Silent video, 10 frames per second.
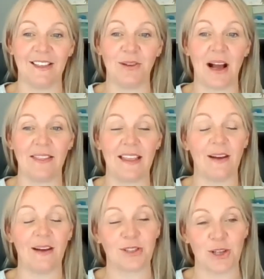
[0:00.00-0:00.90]
and
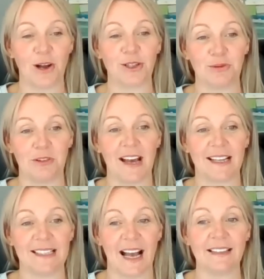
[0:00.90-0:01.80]
that was starting to
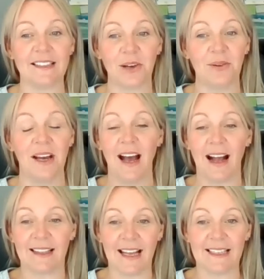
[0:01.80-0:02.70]
affect Dan. So
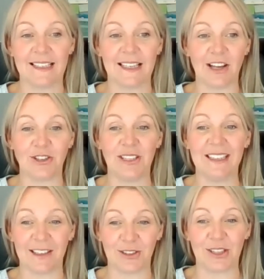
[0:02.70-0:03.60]
I'd get to nursery
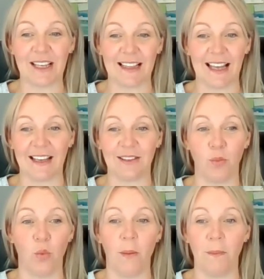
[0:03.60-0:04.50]
literally at like
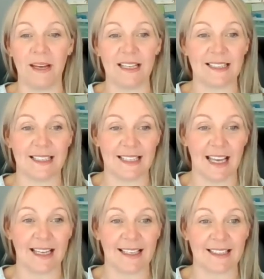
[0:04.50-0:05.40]
1 minute to
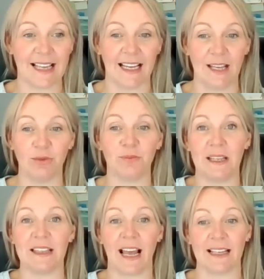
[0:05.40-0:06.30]
6, and he would
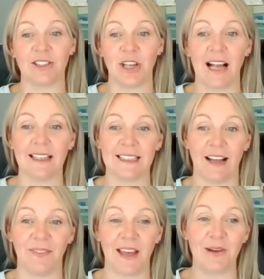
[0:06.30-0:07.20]
be the last child
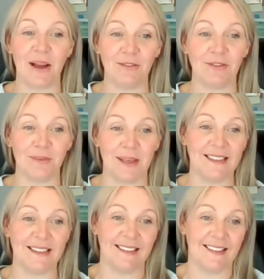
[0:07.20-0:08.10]
sat there waiting for
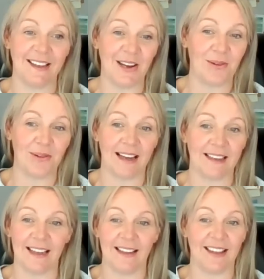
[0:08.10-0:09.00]
me,
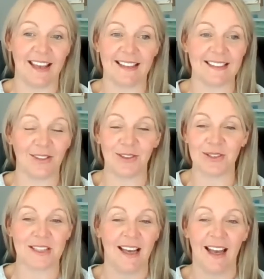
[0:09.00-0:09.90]
And in the end, I
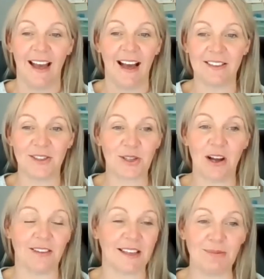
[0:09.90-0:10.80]
thought, I just
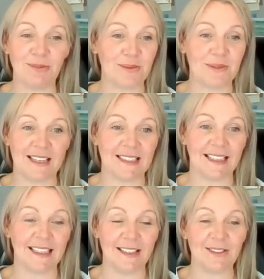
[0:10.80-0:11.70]
can't keep doing this.
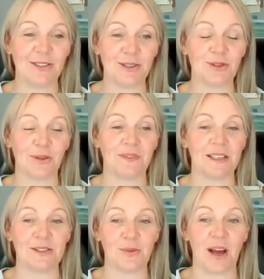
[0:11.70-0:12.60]
I need to do
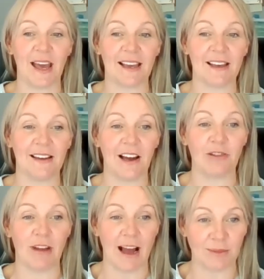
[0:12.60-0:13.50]
something to work
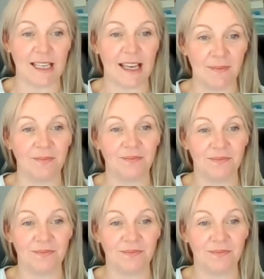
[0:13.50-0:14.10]
around him.